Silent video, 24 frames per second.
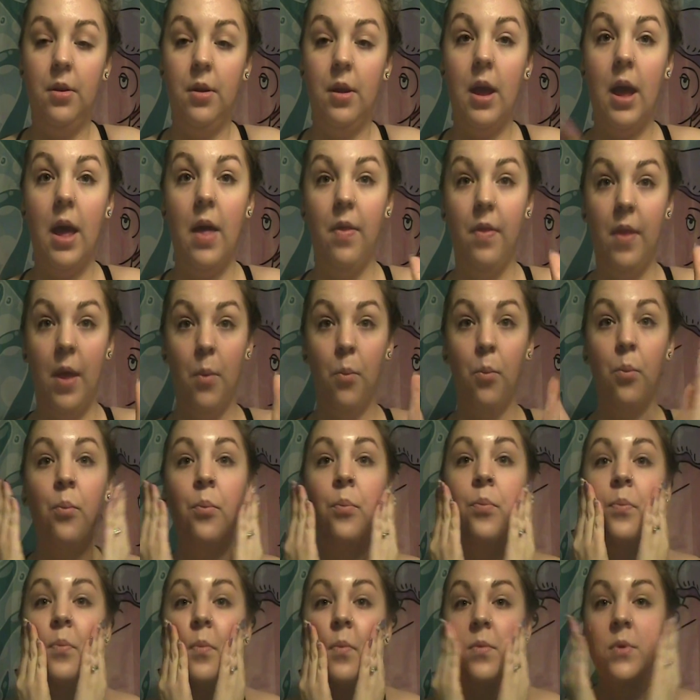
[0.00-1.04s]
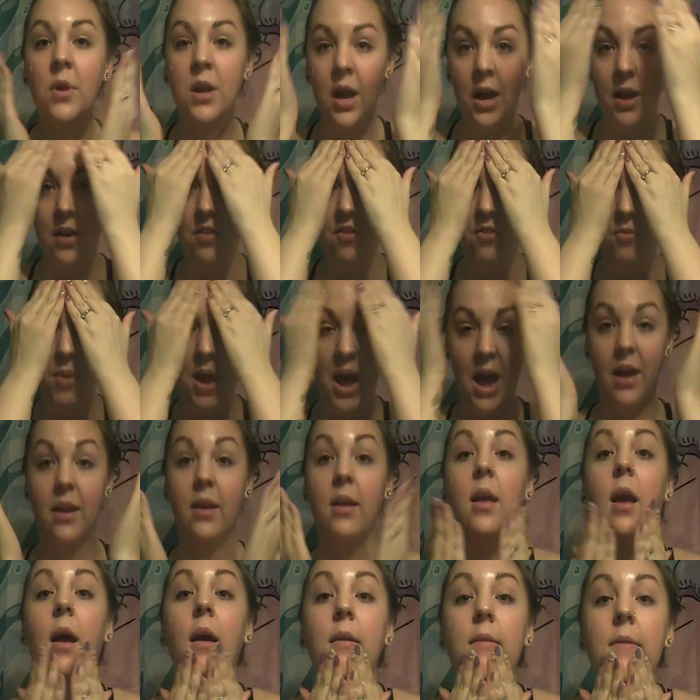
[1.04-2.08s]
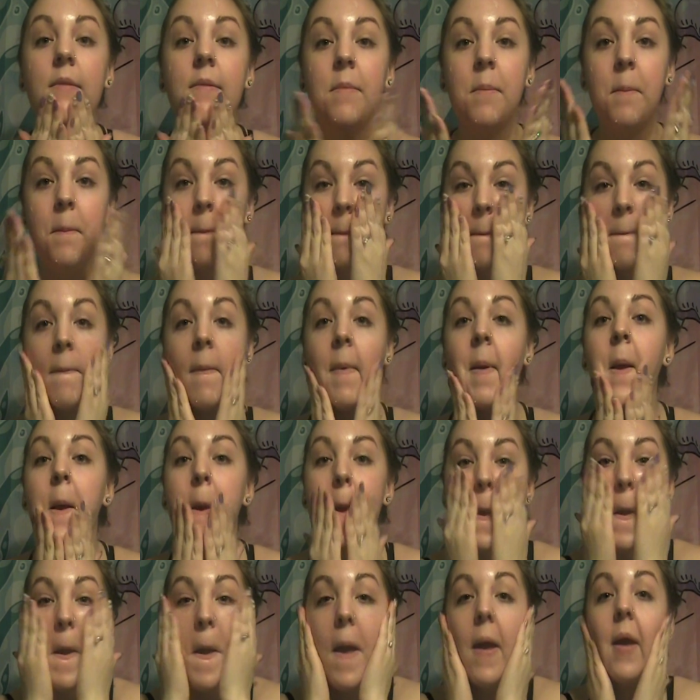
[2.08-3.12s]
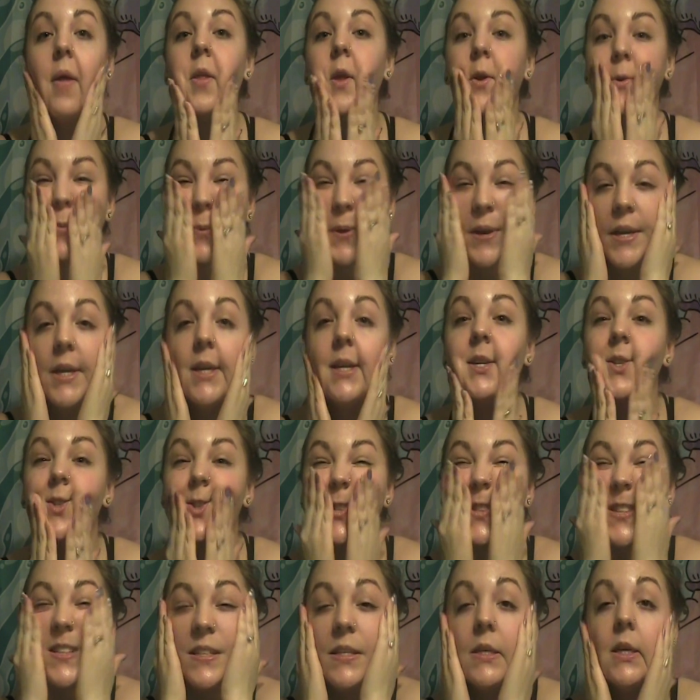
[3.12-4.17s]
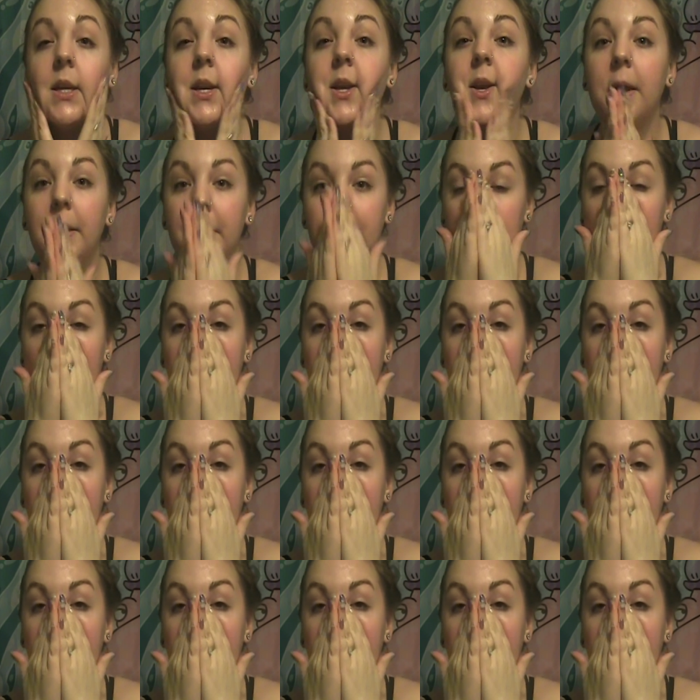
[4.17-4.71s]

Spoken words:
And then kind of pat again. And then work it into the skin again.